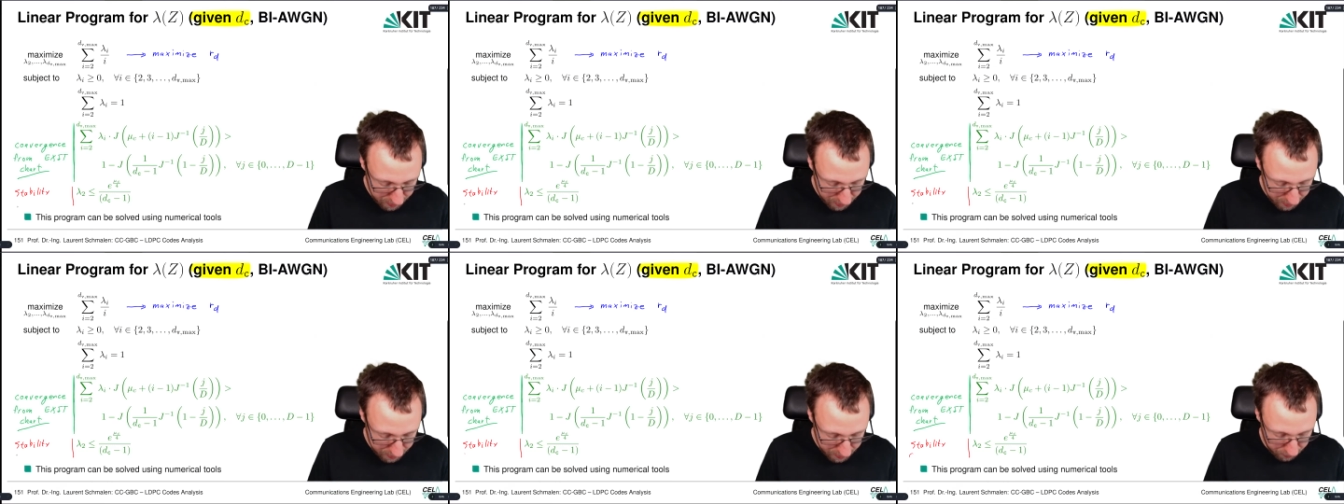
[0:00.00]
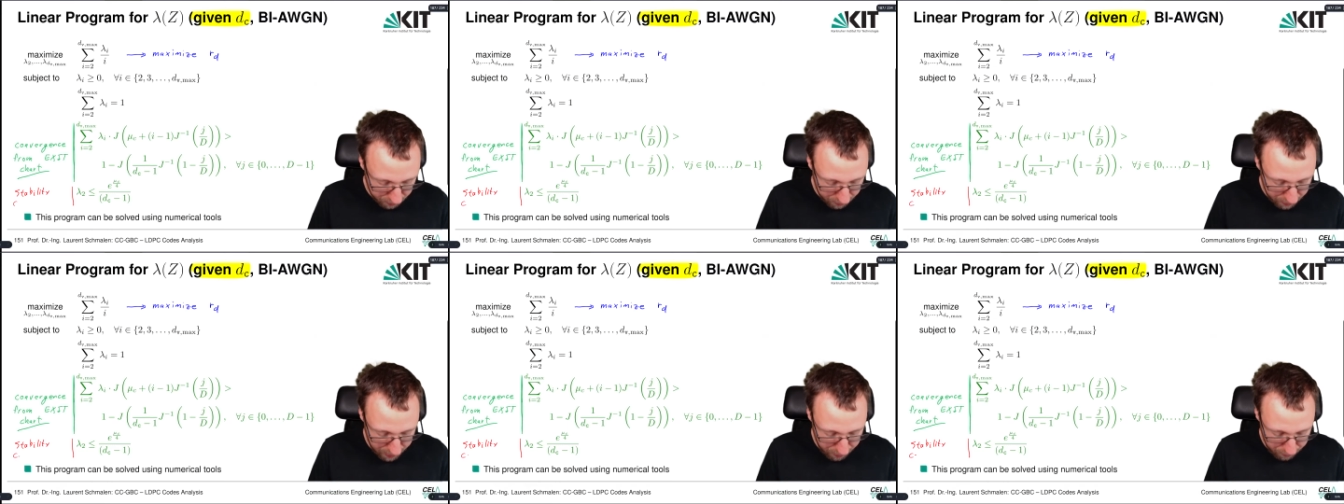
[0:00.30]
So
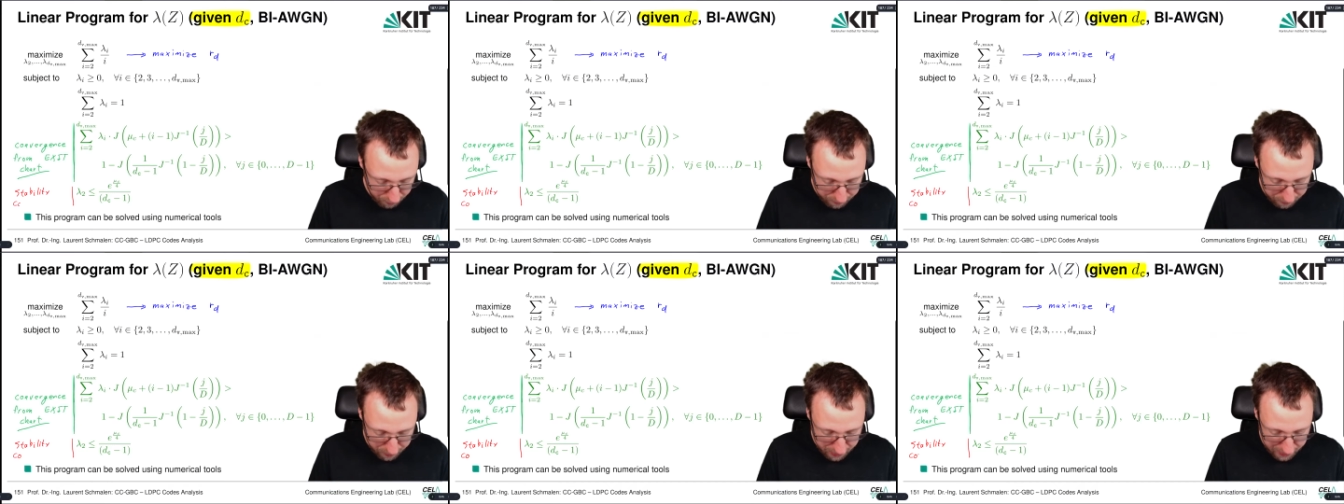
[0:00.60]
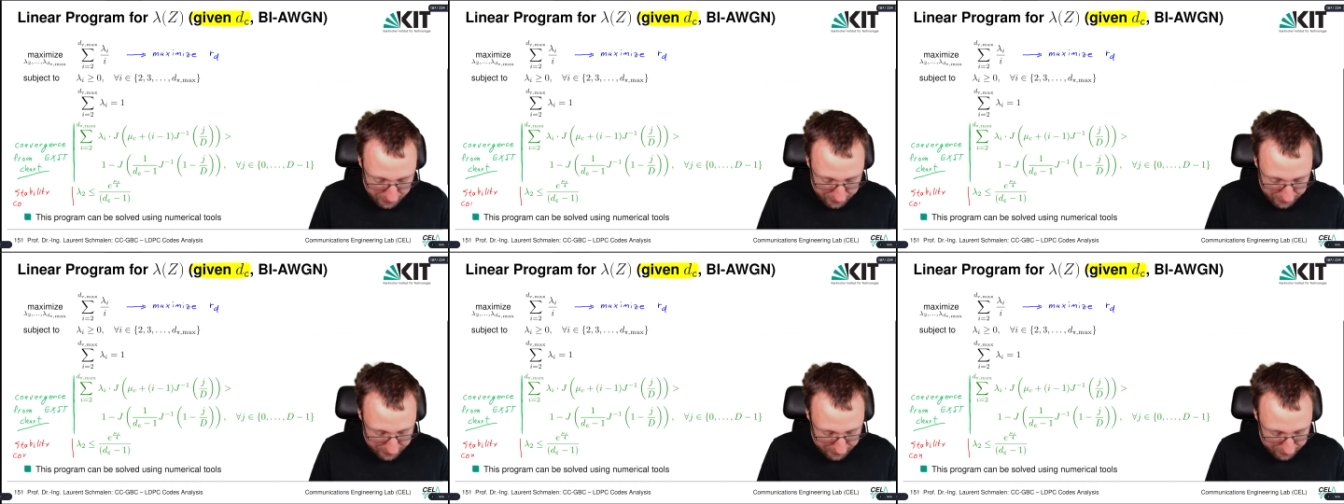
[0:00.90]
here we
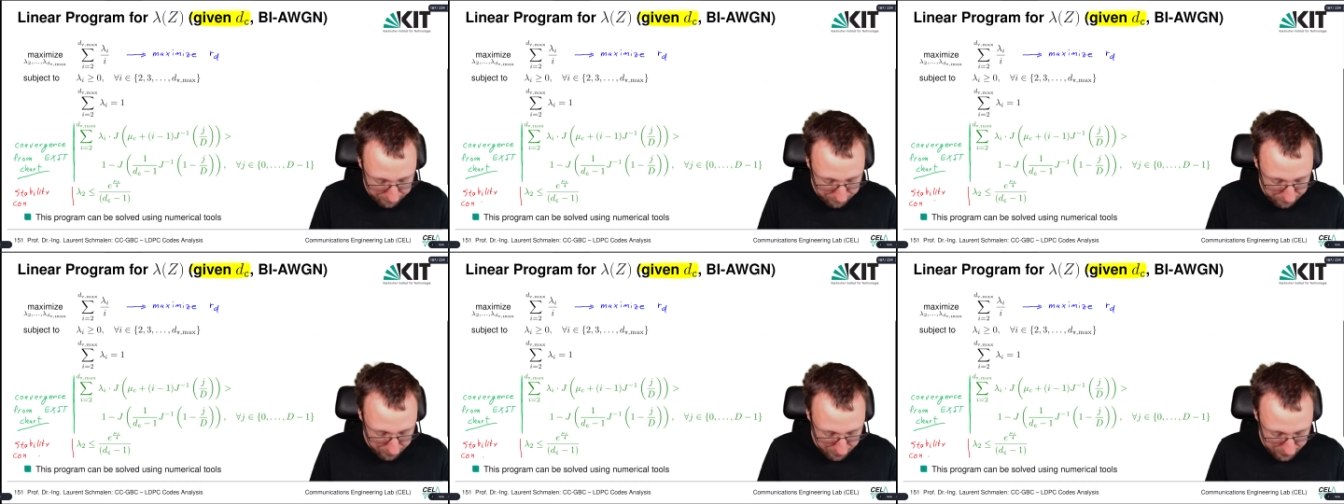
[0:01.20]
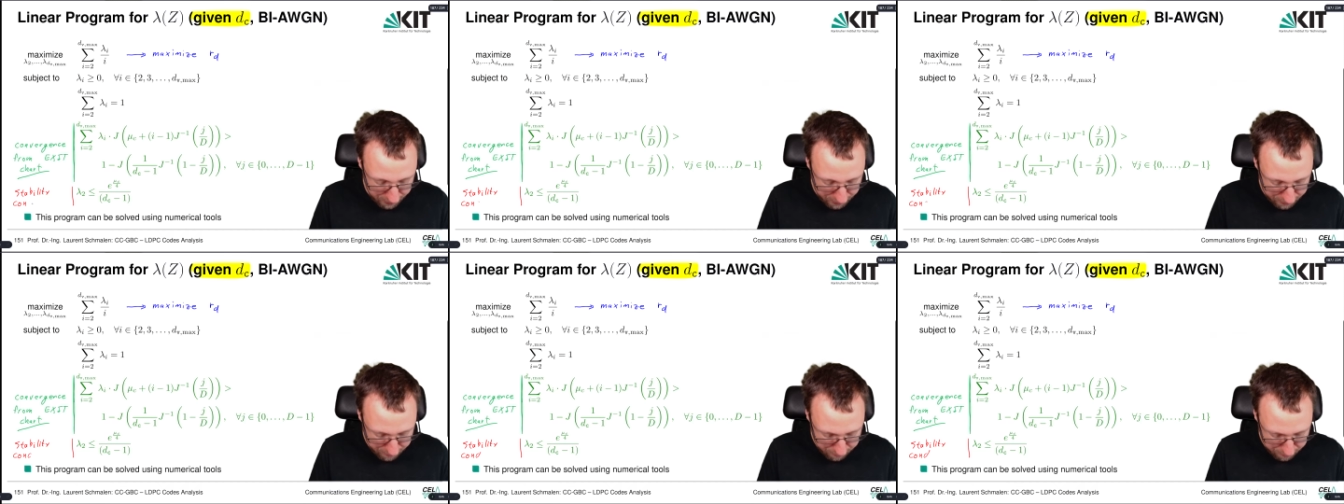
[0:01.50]
plug it in for
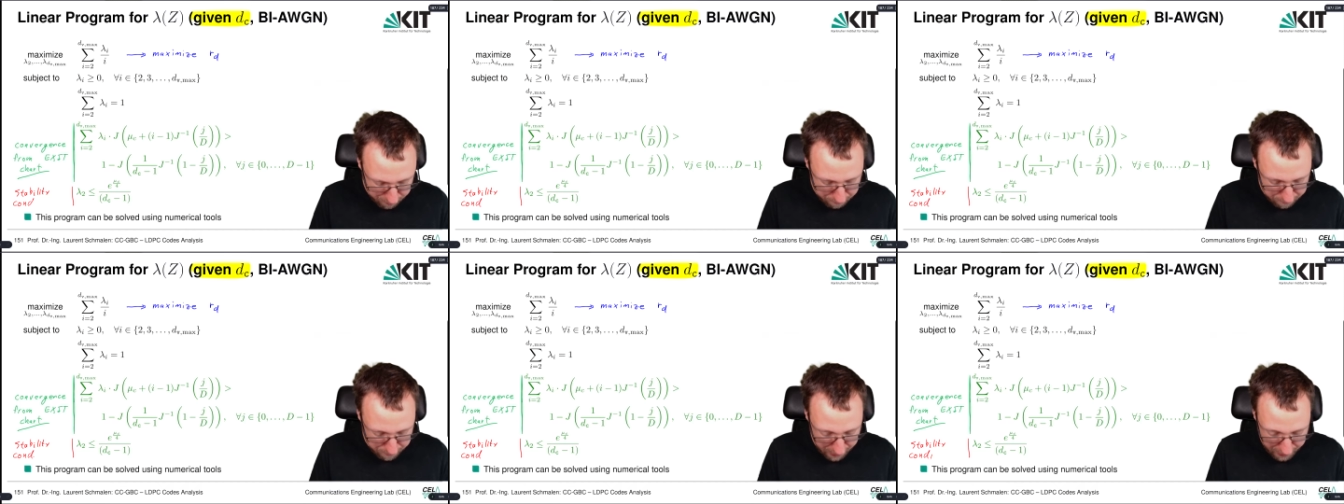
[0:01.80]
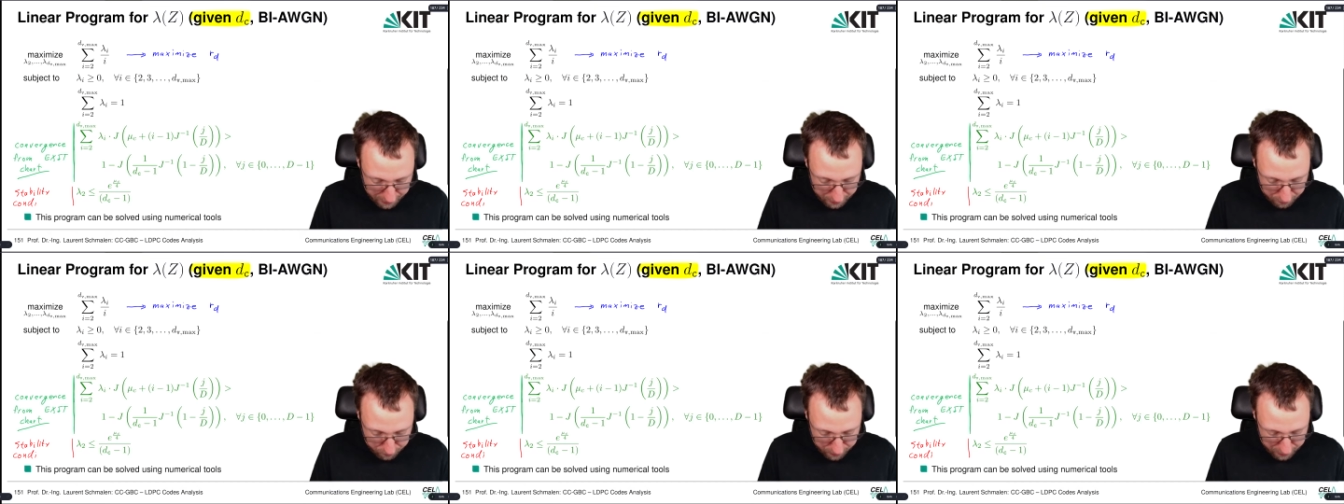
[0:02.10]
the
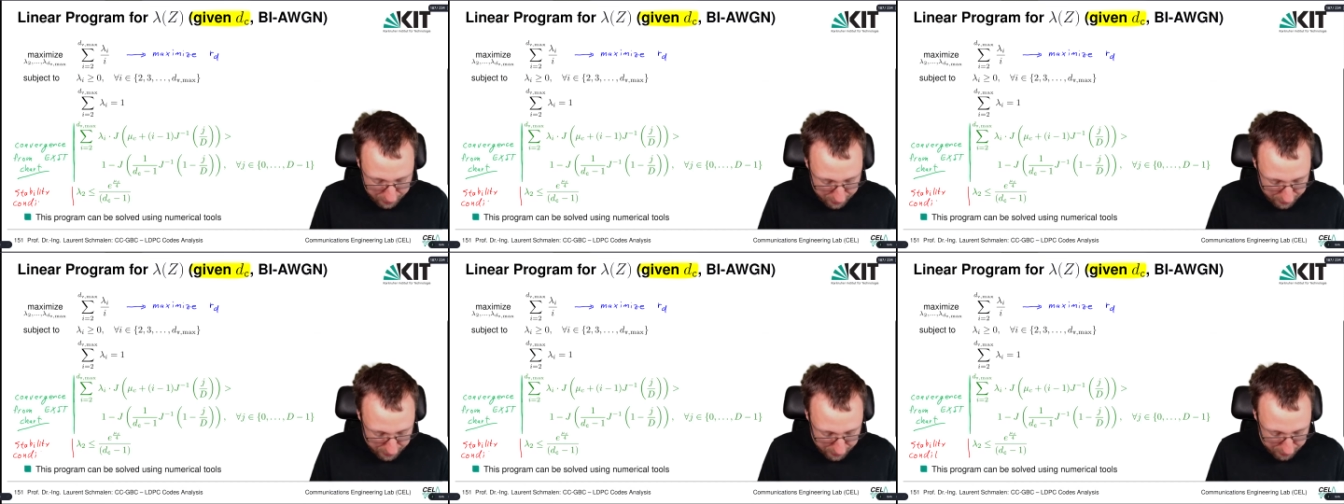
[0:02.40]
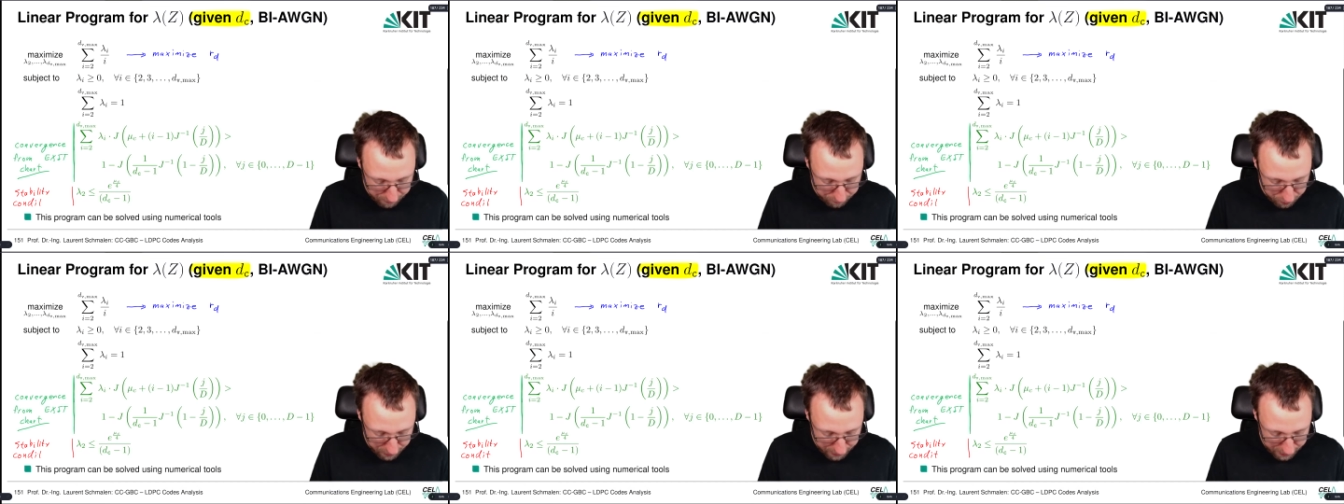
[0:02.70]
binary
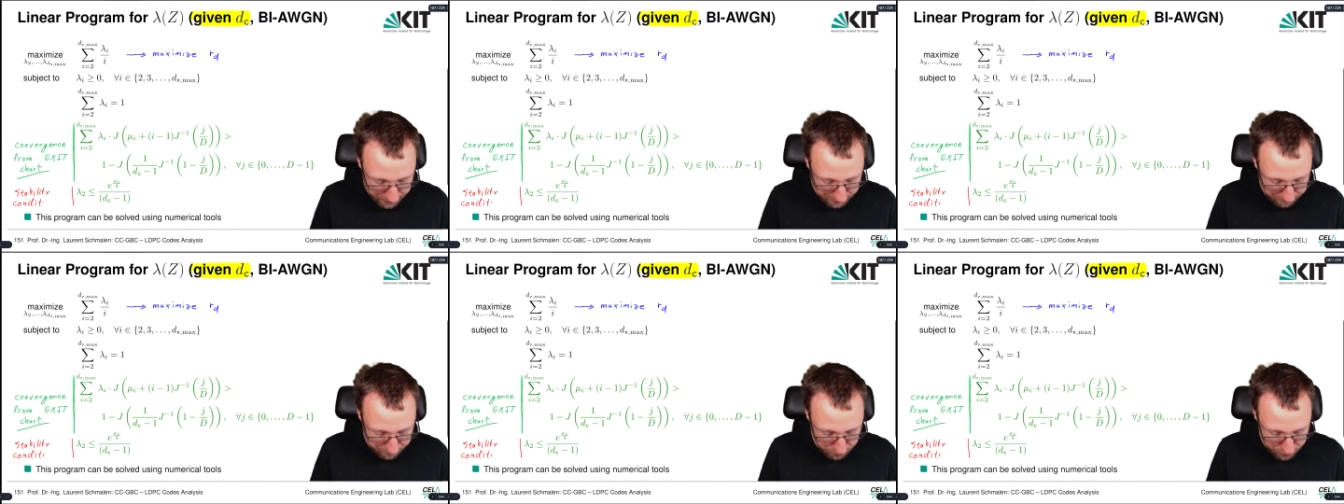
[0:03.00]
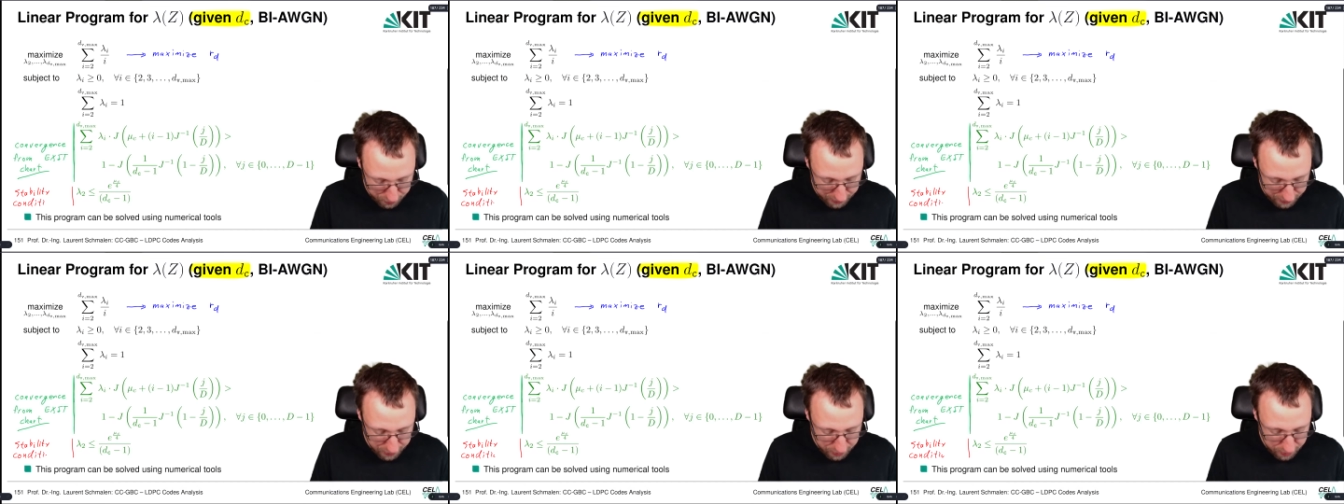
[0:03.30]
input
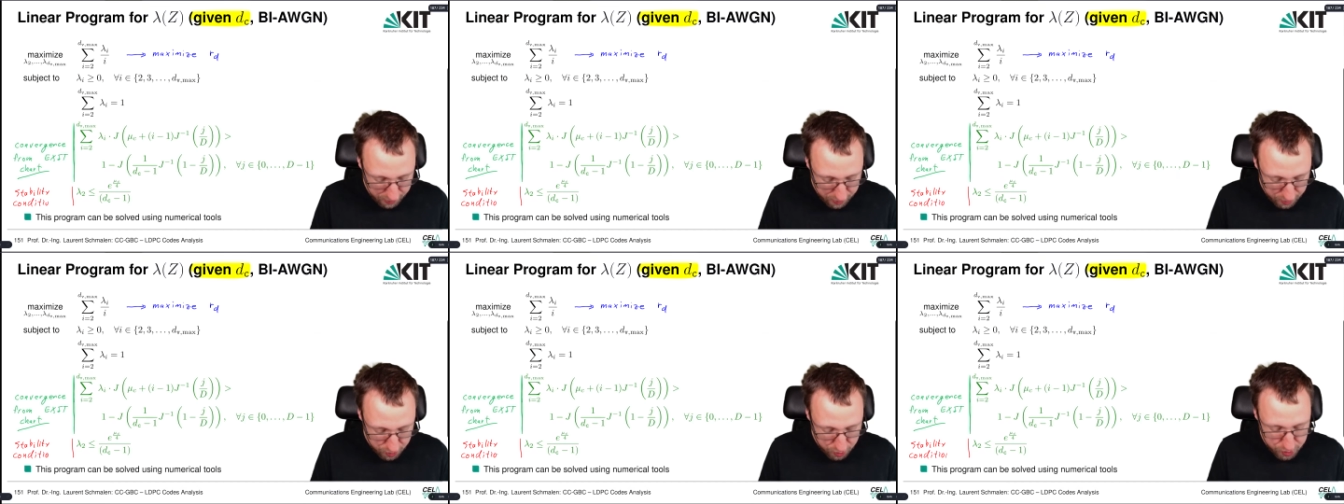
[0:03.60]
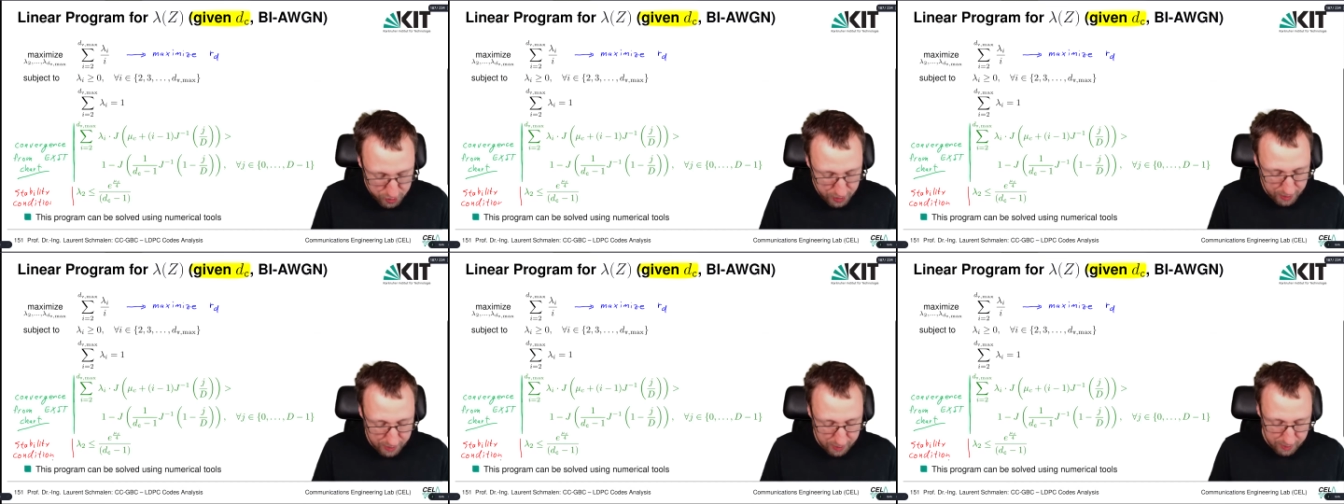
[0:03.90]
AWGen
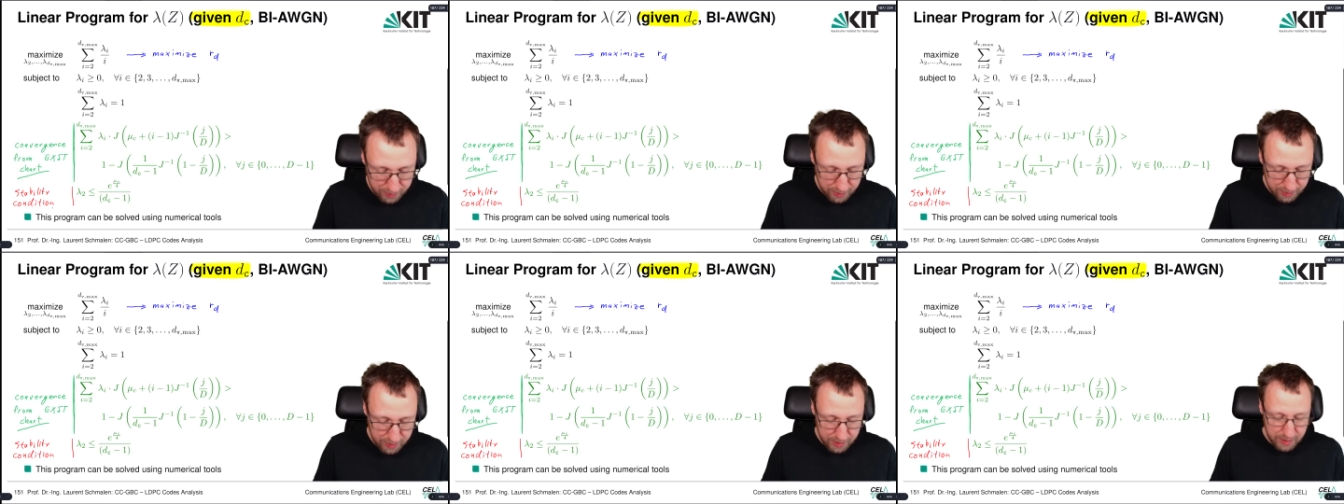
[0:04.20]
channel.